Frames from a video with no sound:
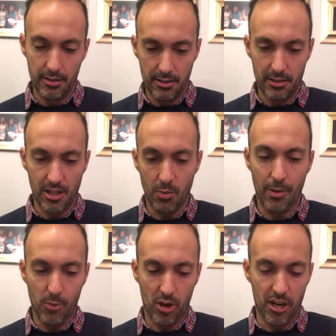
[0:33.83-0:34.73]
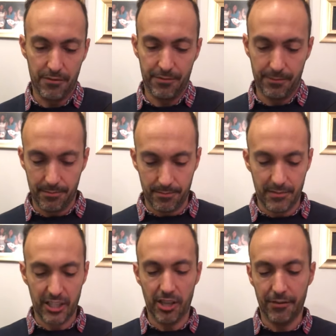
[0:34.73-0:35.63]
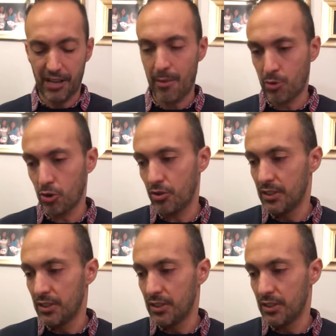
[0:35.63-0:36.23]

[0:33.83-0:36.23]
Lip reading: So one more card, thank you, for Capricorn.